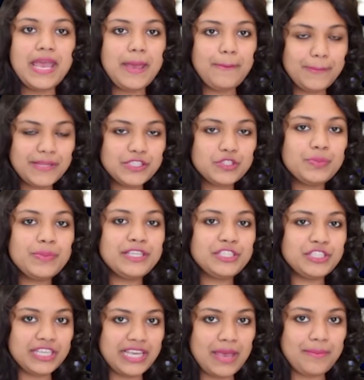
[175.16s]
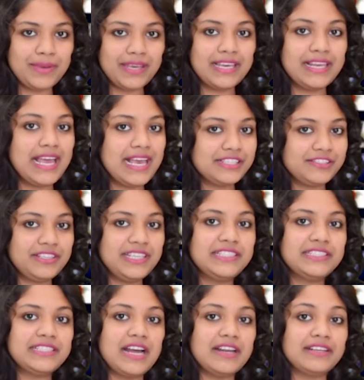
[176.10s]
Mitsubishi Chemical has
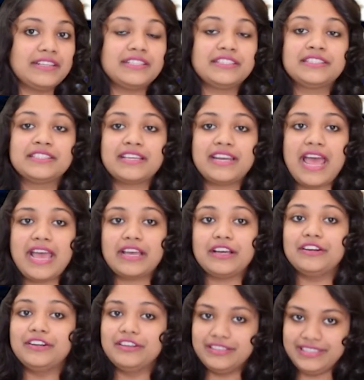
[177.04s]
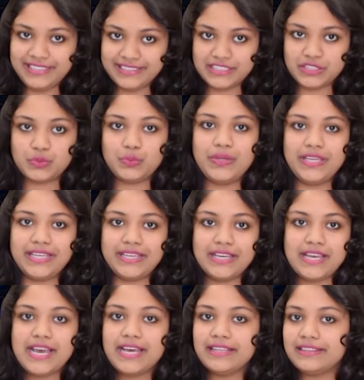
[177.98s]
restarted its cracker early this
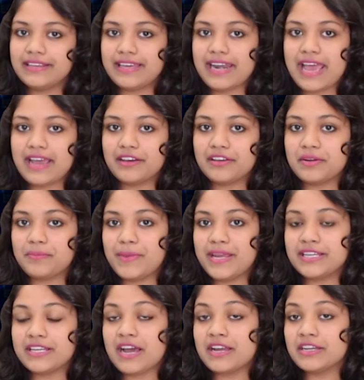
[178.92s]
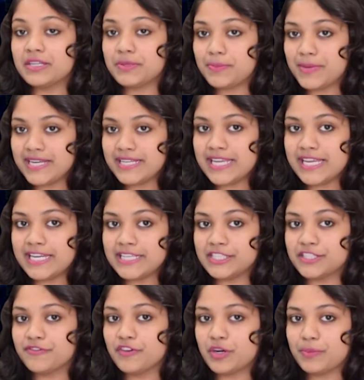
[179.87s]
week. The cracker remained under
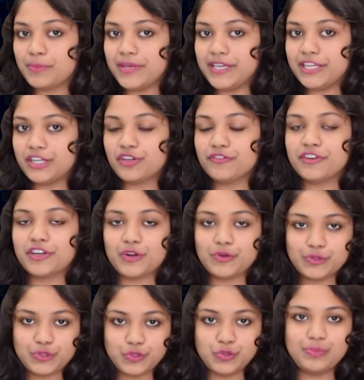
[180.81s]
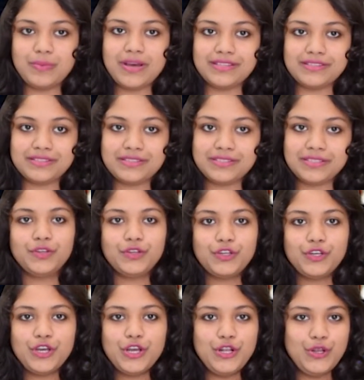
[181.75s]
maintenance for a period of around 2 months.
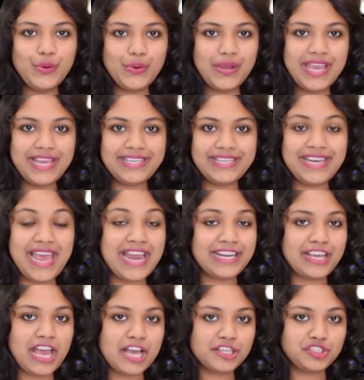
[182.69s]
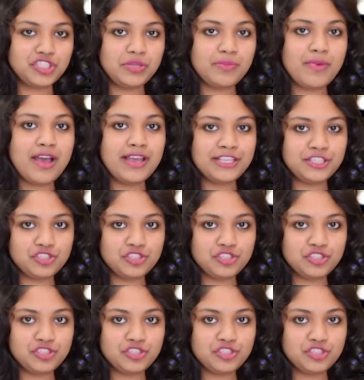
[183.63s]
Located at Kashima in